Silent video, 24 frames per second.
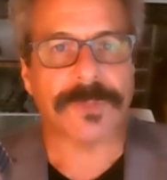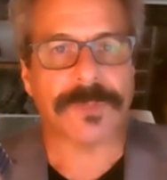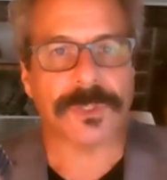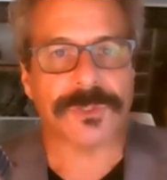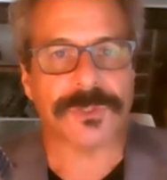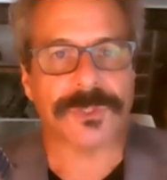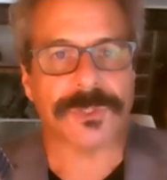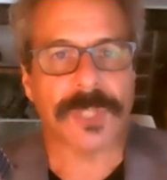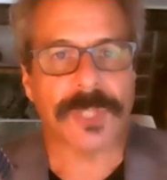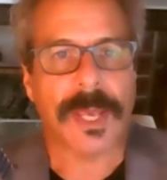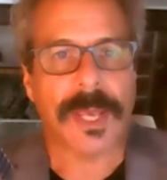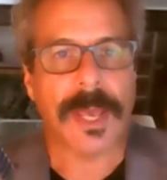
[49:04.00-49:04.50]

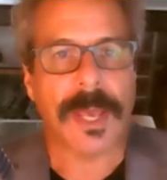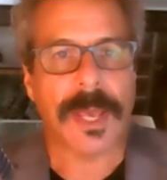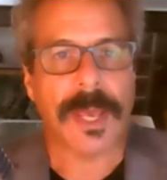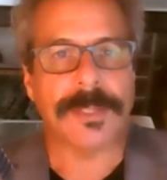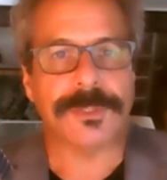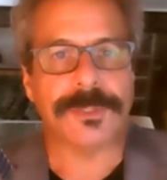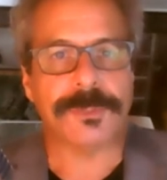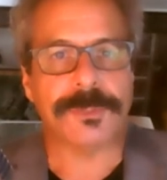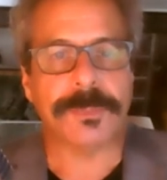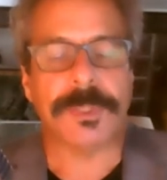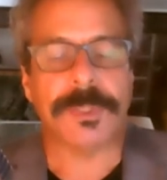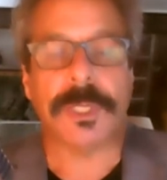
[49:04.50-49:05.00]
this. And
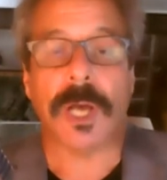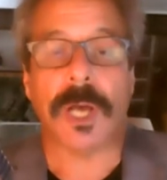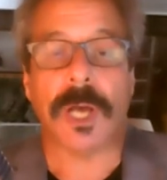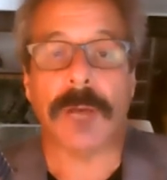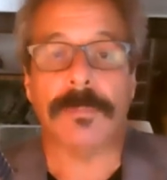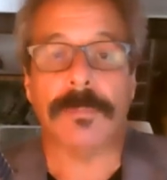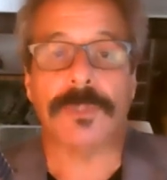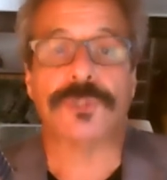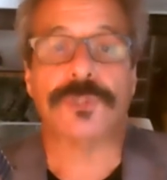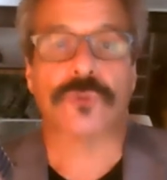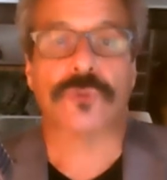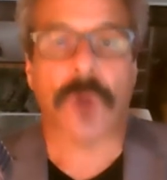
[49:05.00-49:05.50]
it's become
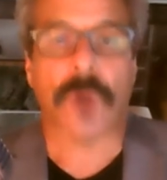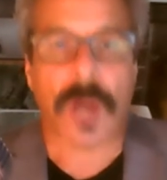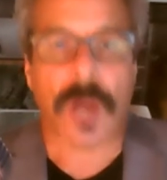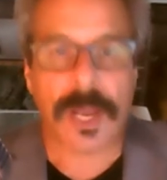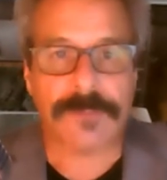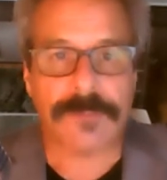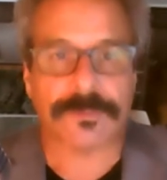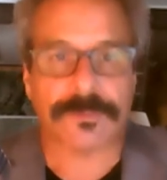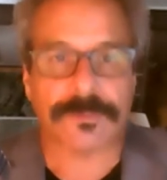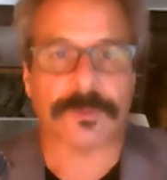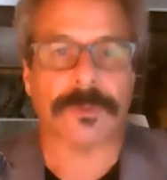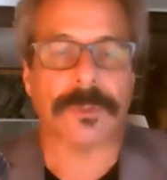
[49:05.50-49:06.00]
a
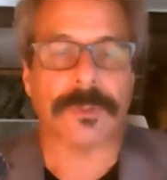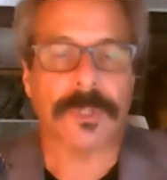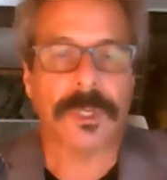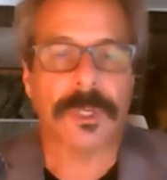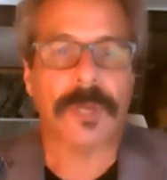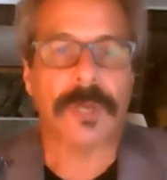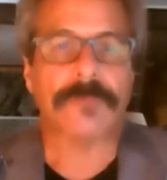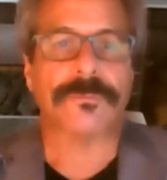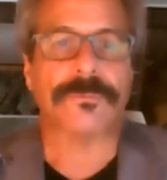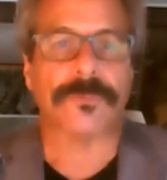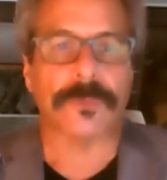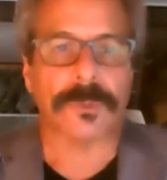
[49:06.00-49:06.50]
driver
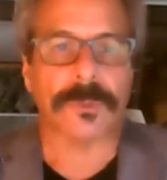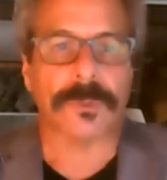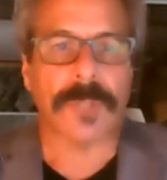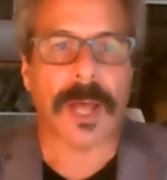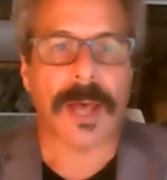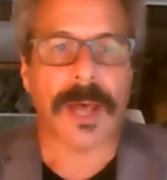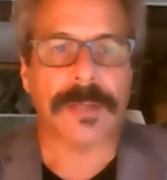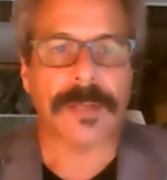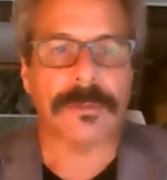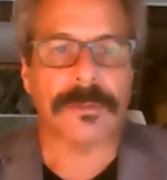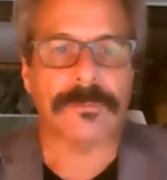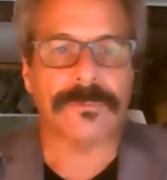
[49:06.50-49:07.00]
for a
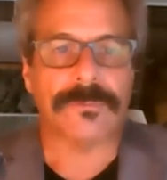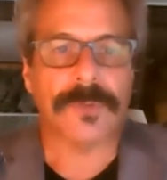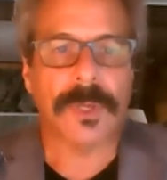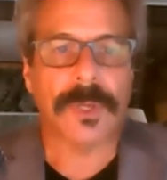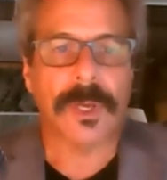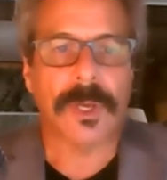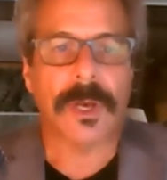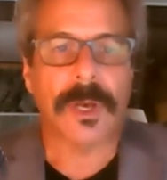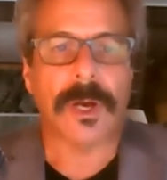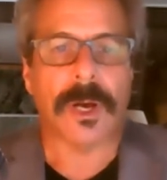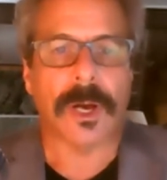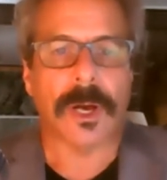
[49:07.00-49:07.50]
lot of
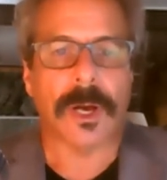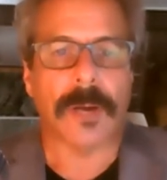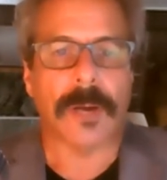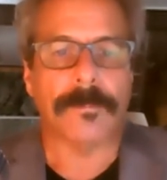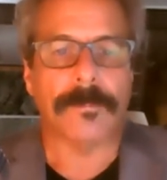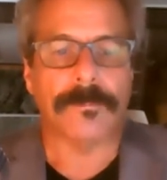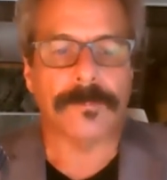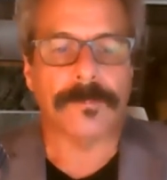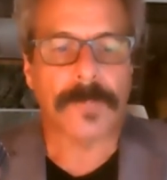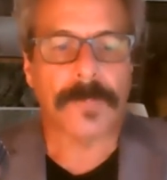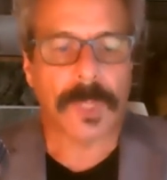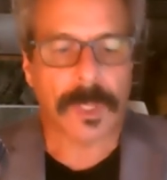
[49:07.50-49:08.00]

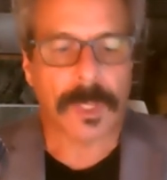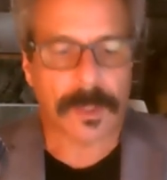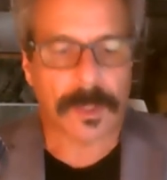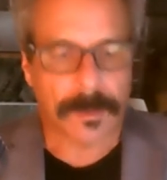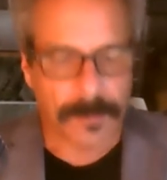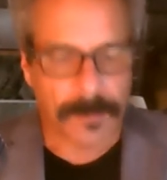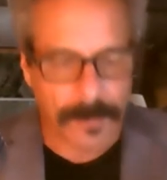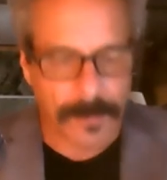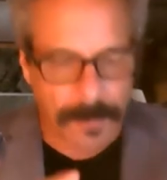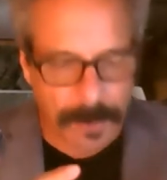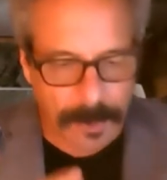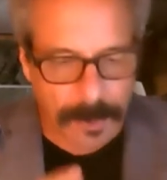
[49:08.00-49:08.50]
um,
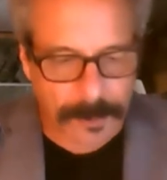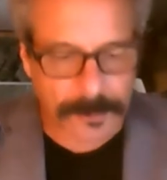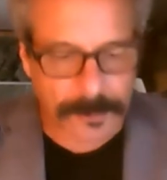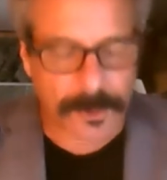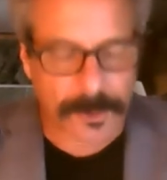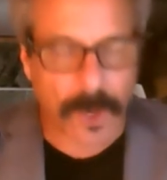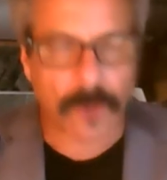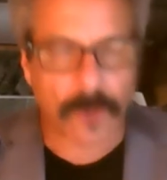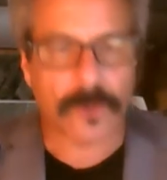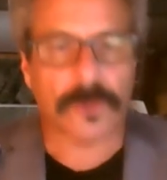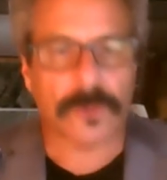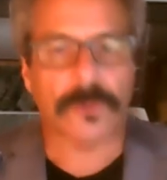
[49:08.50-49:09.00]

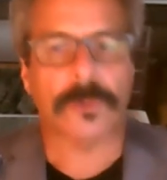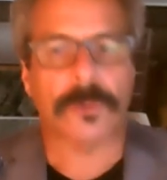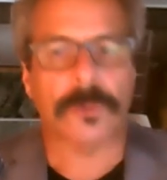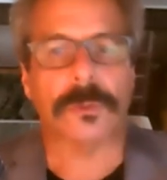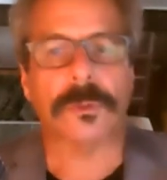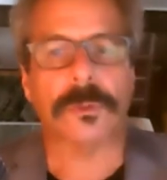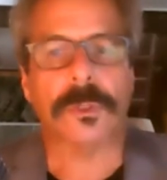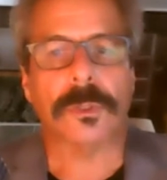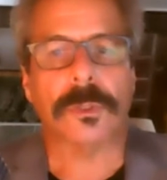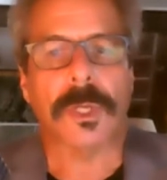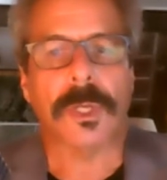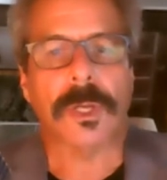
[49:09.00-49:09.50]

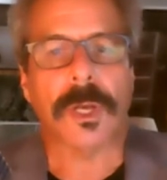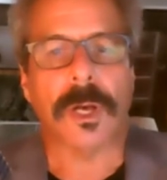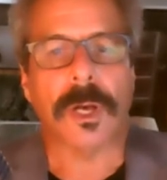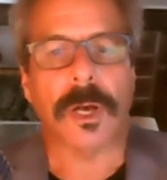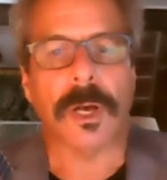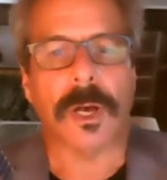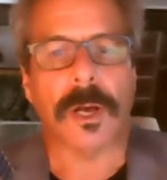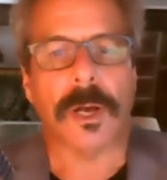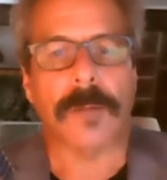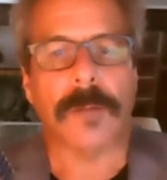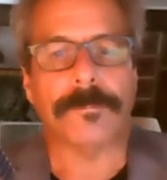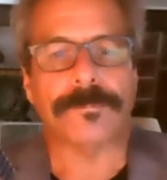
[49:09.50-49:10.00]
local
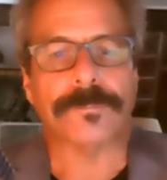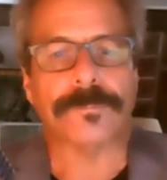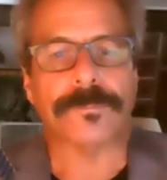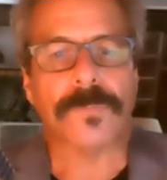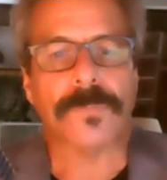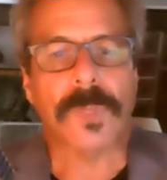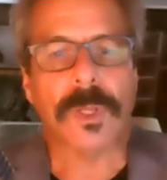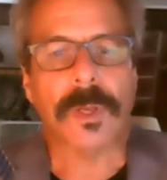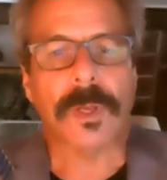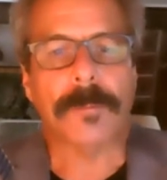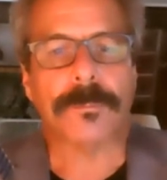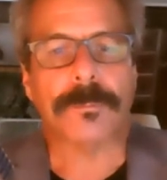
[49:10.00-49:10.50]
um,
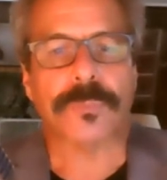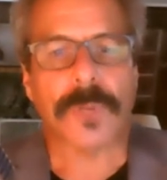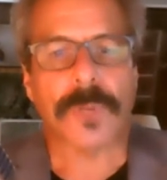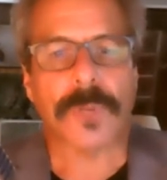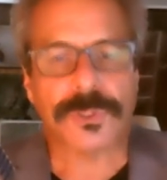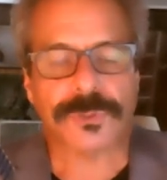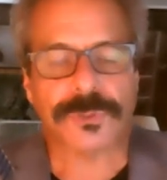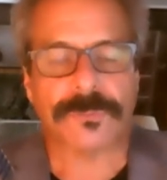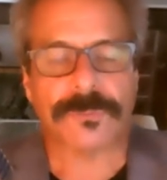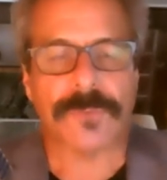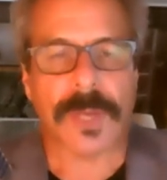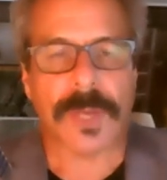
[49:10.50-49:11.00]

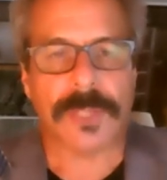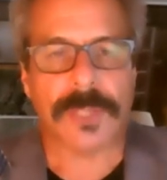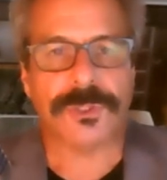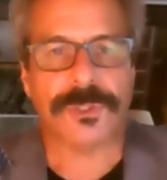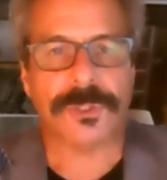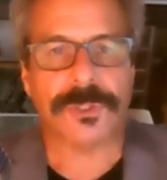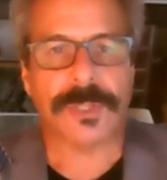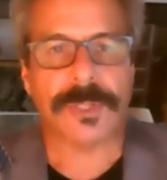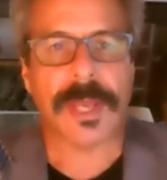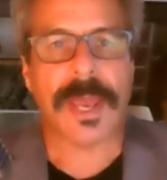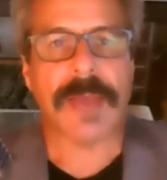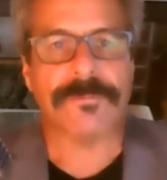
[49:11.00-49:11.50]

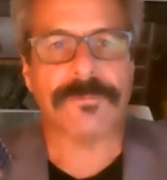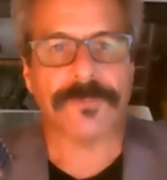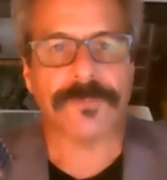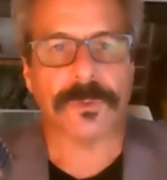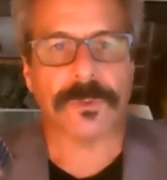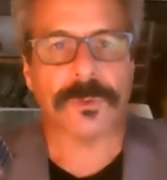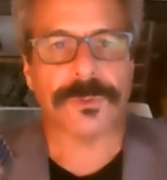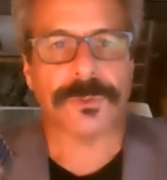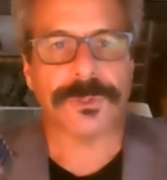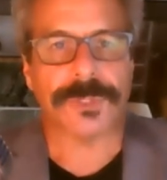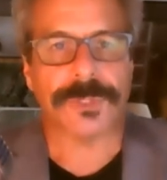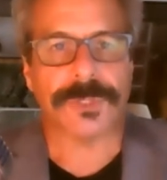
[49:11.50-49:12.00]
preservation
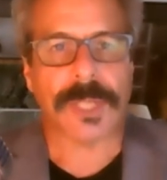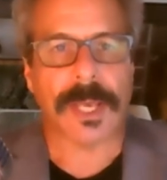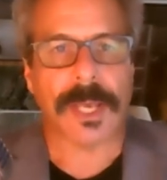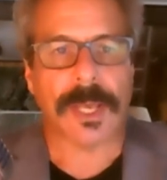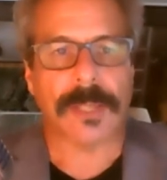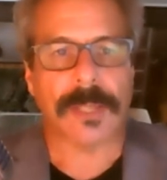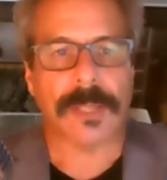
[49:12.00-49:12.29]
efforts mm -hmm.